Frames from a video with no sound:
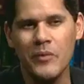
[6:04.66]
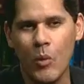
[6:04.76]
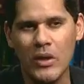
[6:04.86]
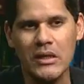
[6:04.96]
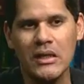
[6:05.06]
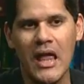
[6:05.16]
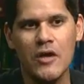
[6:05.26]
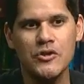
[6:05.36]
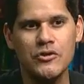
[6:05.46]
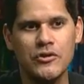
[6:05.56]
What it
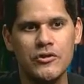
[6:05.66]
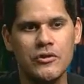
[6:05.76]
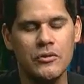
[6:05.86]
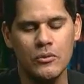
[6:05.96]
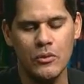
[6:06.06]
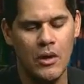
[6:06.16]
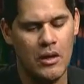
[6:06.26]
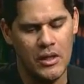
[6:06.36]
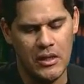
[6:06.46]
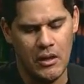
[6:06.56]
allows you to do
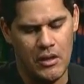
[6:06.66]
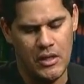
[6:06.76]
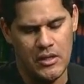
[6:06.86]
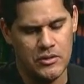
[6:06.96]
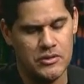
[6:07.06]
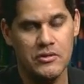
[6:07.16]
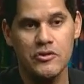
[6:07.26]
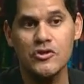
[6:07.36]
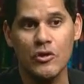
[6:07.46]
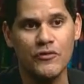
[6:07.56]
is
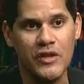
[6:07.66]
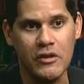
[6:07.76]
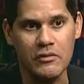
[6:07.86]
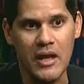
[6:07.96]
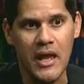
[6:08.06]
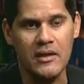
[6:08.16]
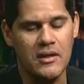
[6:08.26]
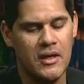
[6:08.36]
surf the internet.